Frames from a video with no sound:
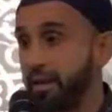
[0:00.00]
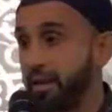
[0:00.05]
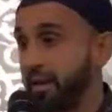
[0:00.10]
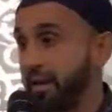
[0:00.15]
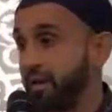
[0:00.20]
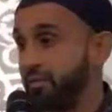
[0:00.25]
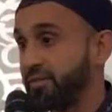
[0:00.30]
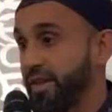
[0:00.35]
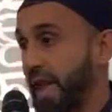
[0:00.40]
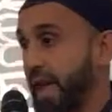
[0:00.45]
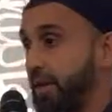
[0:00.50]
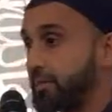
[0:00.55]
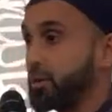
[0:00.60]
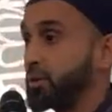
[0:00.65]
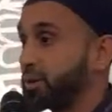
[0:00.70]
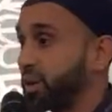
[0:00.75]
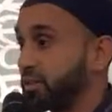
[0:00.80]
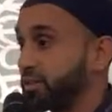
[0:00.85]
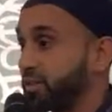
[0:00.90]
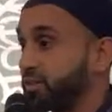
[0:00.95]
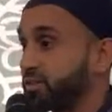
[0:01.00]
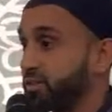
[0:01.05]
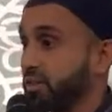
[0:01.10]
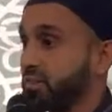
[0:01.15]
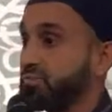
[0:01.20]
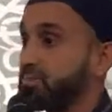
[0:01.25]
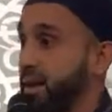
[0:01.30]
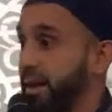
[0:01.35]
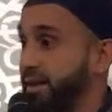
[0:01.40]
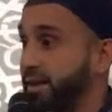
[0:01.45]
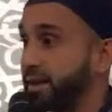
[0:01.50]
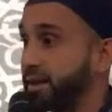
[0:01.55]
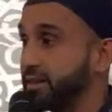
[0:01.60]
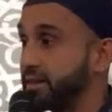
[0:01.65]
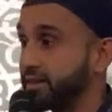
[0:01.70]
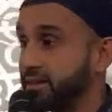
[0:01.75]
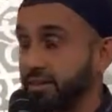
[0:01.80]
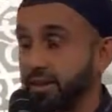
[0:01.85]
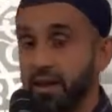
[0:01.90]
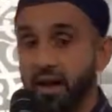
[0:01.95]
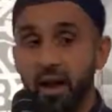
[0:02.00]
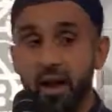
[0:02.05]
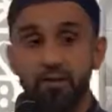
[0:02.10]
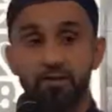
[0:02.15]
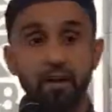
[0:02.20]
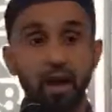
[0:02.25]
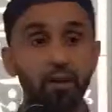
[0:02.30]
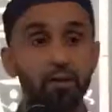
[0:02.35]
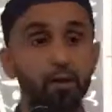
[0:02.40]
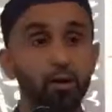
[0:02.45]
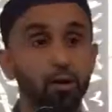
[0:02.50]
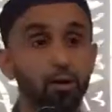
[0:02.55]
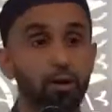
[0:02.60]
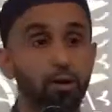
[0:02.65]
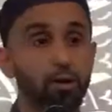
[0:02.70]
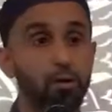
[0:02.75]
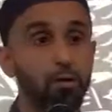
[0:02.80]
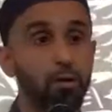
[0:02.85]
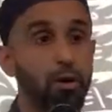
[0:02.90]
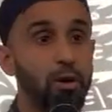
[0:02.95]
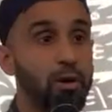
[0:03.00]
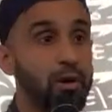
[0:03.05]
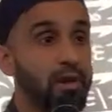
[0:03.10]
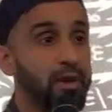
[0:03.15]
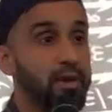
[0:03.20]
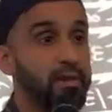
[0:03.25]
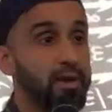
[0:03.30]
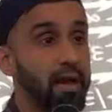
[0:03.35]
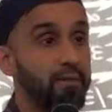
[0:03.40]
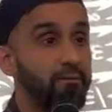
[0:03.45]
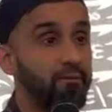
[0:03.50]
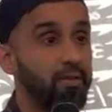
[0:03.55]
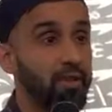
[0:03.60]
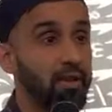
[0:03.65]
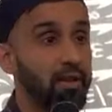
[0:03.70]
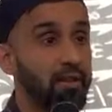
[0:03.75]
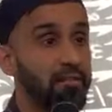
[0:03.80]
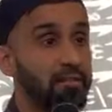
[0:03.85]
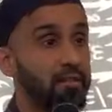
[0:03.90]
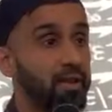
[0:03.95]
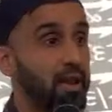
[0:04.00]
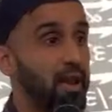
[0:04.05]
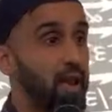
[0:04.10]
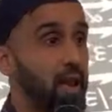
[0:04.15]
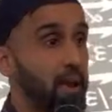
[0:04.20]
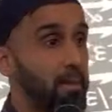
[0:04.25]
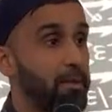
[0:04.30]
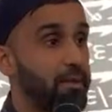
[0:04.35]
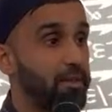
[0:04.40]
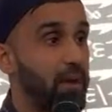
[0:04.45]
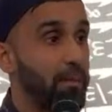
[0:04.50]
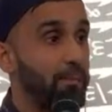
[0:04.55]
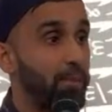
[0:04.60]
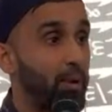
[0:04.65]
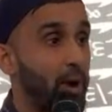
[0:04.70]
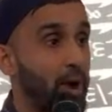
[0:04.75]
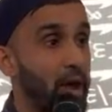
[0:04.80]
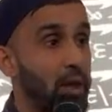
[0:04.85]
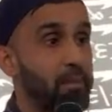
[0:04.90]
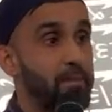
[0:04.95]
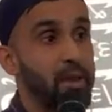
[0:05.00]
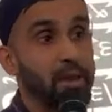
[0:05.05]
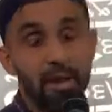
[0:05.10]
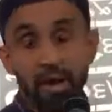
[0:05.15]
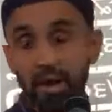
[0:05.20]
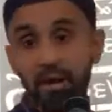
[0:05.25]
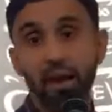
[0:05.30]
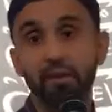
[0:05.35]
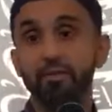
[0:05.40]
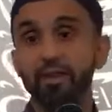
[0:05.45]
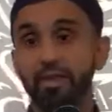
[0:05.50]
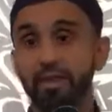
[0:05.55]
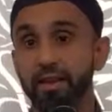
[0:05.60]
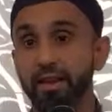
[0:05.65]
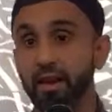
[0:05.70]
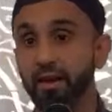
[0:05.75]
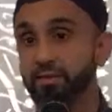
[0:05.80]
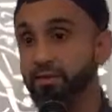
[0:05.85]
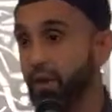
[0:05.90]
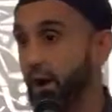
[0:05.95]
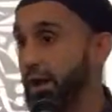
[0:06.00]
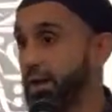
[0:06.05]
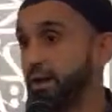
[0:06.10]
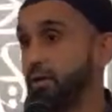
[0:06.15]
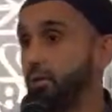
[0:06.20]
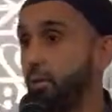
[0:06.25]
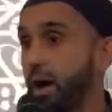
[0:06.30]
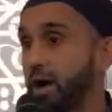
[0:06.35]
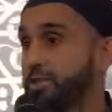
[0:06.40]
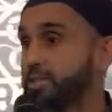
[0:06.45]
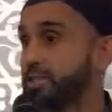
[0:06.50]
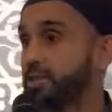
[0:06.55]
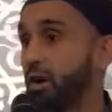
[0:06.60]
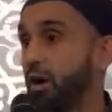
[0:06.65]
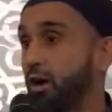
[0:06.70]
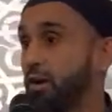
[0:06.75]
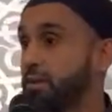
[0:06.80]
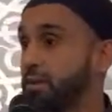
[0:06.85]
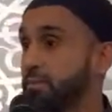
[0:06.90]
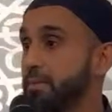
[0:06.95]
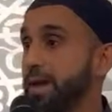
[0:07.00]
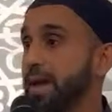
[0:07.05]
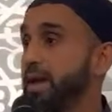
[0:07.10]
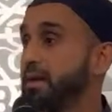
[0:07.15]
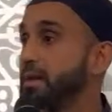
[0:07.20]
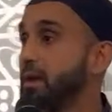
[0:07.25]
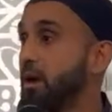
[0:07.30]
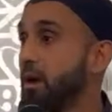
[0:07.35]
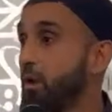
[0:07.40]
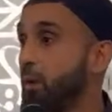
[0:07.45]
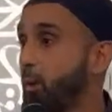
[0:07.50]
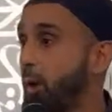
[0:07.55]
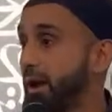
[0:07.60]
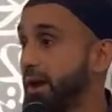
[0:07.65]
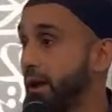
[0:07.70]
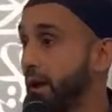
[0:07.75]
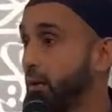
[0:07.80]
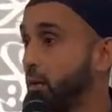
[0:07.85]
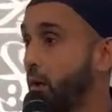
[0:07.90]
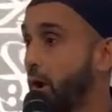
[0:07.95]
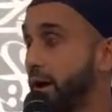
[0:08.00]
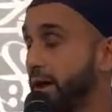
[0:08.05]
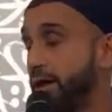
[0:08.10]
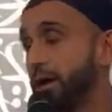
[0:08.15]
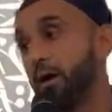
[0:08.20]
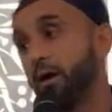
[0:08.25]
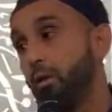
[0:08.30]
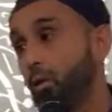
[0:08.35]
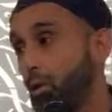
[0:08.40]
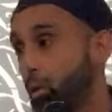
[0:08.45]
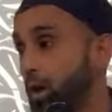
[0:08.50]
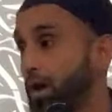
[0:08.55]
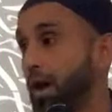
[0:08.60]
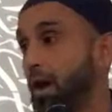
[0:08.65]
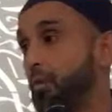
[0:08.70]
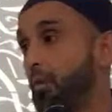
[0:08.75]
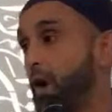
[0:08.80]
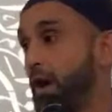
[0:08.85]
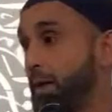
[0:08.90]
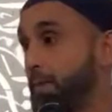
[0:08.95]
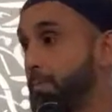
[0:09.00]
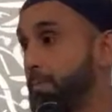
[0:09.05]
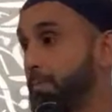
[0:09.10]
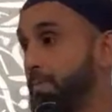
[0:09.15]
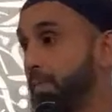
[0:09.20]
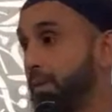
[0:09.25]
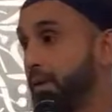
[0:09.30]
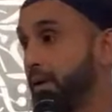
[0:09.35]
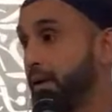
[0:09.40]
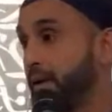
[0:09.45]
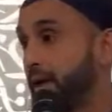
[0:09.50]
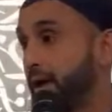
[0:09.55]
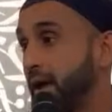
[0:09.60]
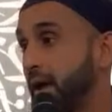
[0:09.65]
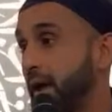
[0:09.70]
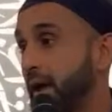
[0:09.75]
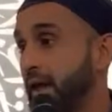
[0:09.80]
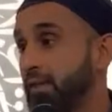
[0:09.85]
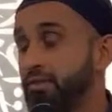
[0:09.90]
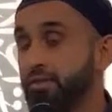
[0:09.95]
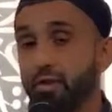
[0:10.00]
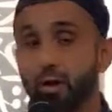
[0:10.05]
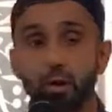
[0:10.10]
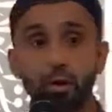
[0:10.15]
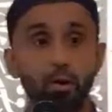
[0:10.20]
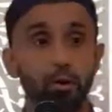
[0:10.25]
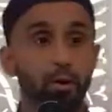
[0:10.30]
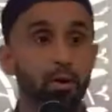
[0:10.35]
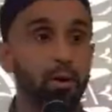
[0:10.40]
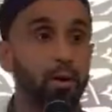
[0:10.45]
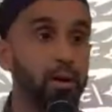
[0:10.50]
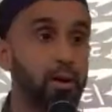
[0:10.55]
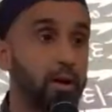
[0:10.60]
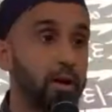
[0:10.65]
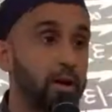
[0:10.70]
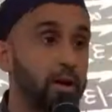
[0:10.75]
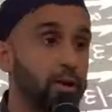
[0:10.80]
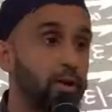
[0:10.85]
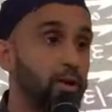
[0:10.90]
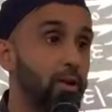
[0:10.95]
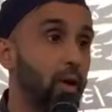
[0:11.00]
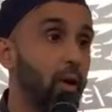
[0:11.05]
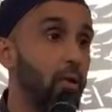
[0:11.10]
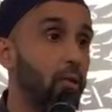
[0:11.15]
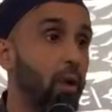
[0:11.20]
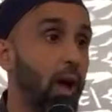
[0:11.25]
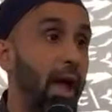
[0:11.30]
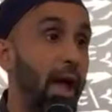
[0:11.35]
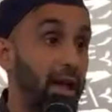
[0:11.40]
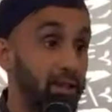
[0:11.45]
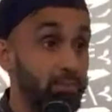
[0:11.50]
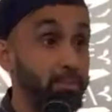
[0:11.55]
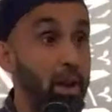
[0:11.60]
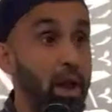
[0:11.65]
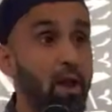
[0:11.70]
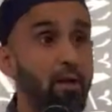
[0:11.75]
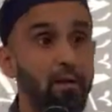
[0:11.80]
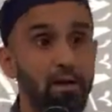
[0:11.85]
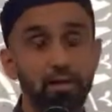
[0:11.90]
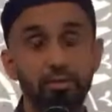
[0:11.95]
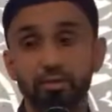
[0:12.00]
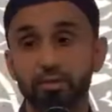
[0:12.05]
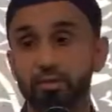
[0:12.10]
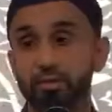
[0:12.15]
If cable doesn't serve my needs, I've got Hulu, Netflix, Amazon Prime, and everything else, so I can watch it on demand when I want, what I want. And so, you know, as parents,